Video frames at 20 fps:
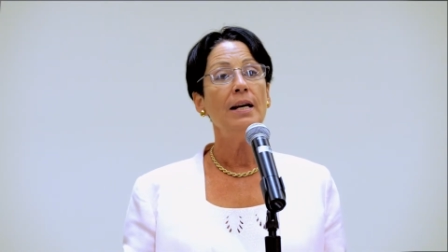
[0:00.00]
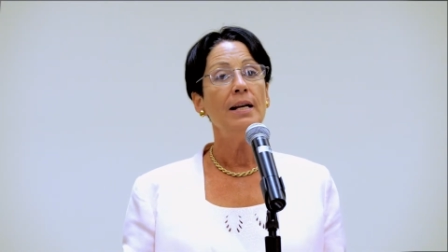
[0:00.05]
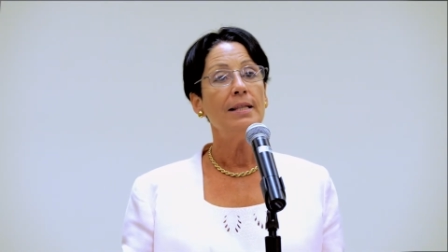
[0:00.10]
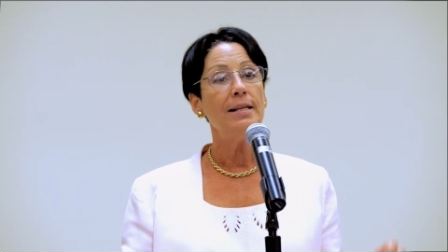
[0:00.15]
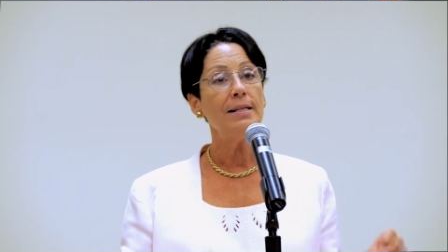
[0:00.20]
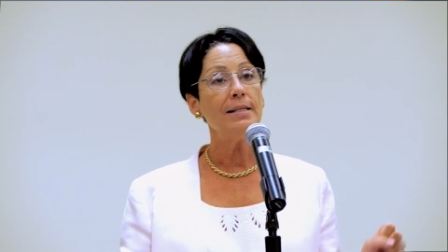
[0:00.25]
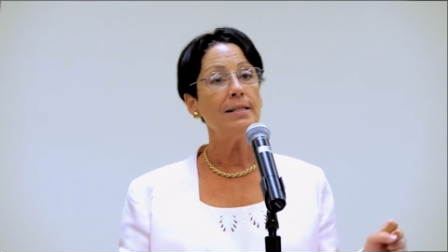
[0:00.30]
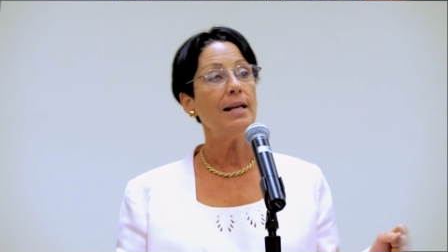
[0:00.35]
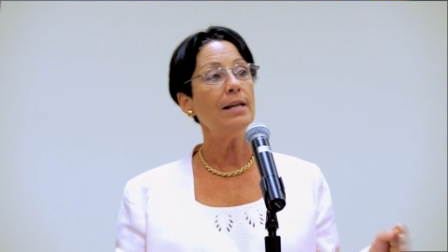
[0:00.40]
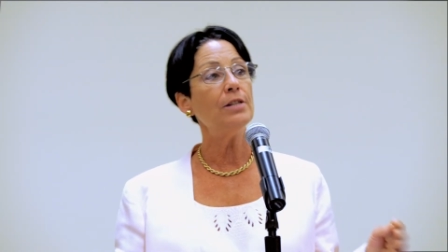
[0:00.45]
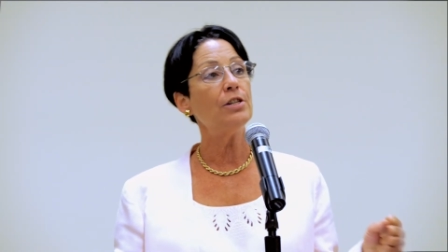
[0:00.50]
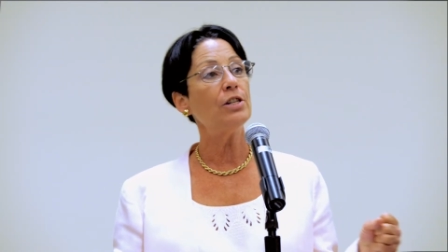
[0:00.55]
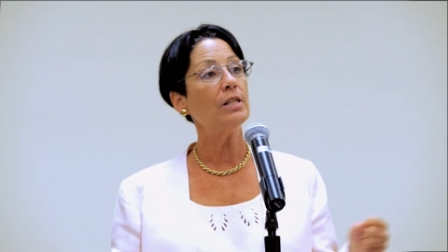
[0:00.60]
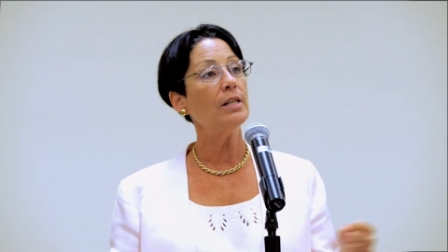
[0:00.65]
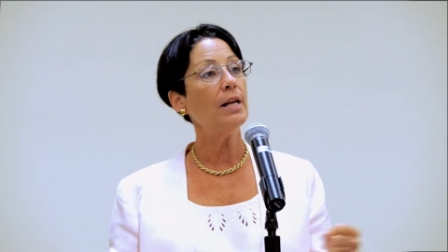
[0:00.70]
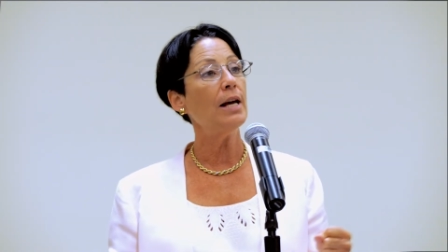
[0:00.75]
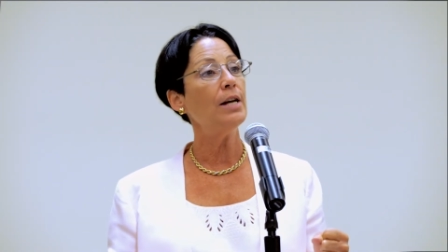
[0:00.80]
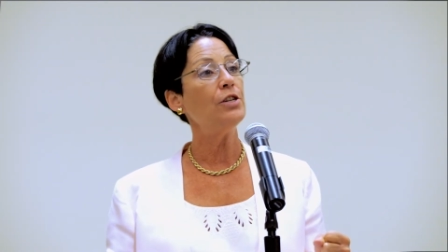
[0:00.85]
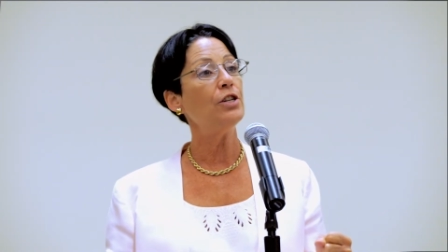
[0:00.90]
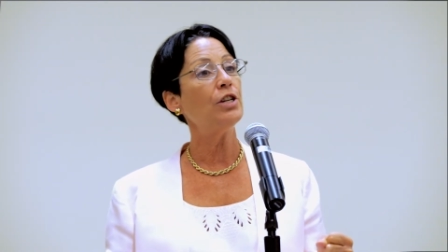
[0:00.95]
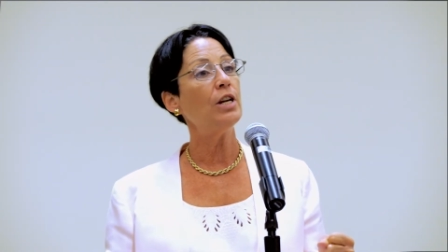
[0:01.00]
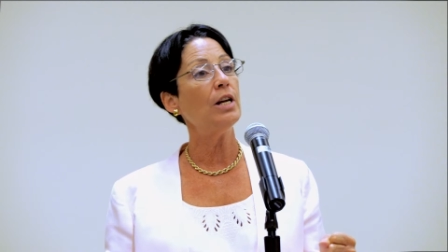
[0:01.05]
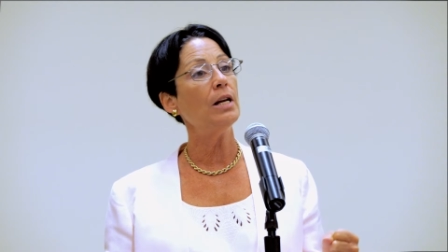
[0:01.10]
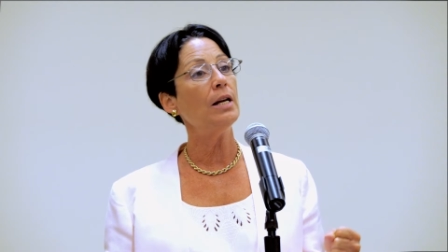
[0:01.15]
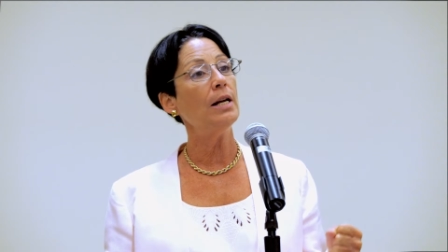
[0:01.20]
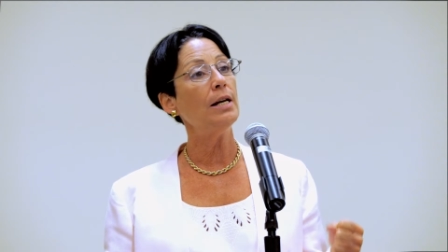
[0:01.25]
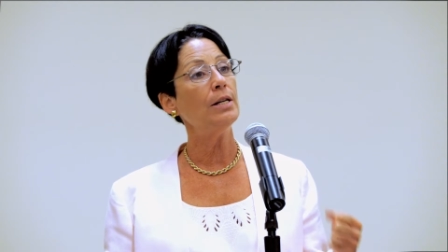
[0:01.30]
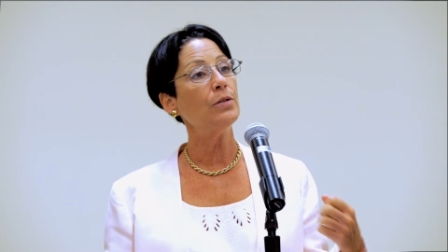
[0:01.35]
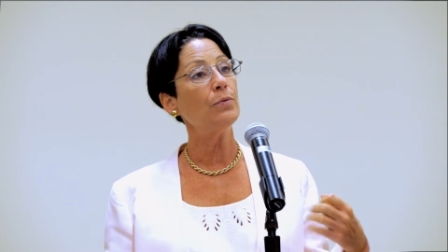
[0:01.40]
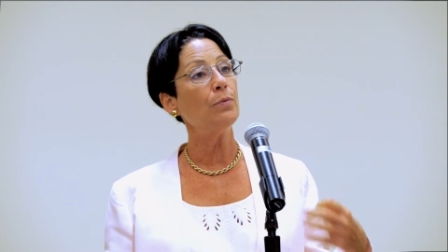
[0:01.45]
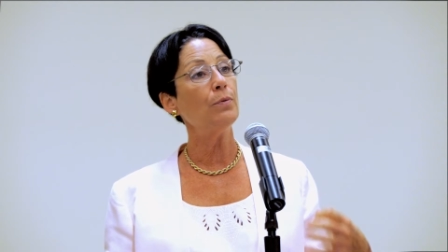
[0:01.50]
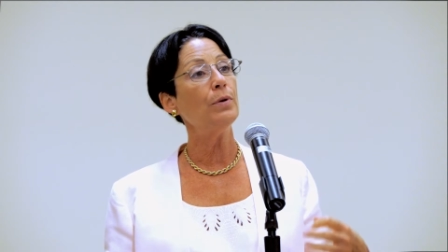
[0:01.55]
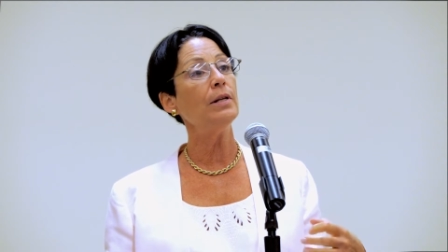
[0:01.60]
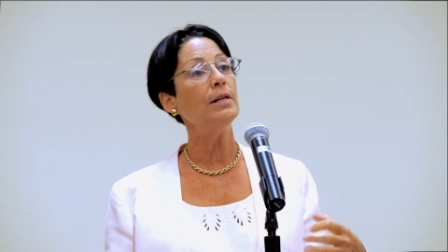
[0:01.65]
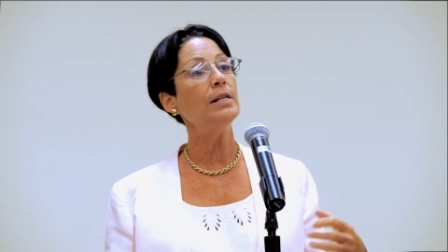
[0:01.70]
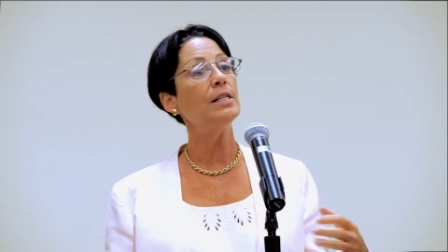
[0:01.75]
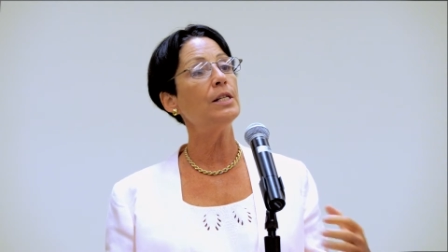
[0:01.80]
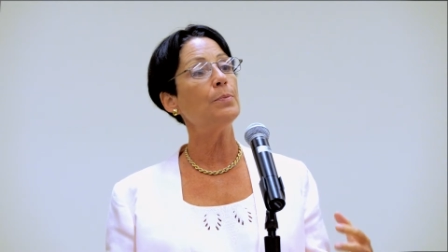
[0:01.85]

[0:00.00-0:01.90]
This legislation is really